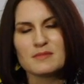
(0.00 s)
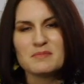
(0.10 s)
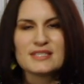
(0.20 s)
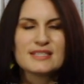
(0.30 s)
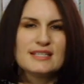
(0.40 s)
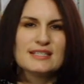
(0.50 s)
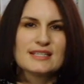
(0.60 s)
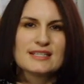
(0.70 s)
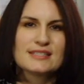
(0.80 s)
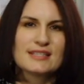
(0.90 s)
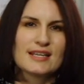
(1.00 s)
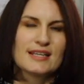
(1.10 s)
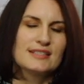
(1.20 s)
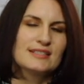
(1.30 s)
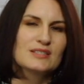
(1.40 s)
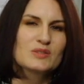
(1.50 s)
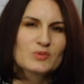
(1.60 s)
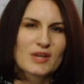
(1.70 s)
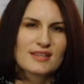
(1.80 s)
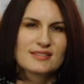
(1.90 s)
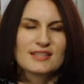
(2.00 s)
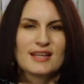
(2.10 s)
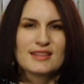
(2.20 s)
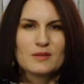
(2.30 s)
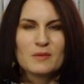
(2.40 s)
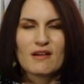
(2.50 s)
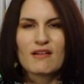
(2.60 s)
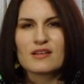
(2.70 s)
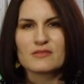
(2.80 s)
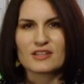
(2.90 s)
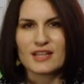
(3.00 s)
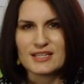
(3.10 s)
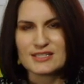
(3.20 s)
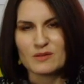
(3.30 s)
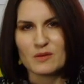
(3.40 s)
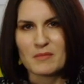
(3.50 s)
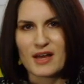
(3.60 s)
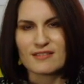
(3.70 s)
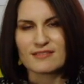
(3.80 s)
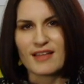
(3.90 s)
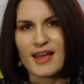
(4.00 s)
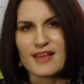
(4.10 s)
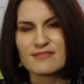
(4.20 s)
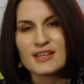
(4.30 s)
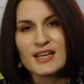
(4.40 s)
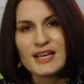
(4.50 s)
the busyness and the stress that I think we all can relate to in modern life,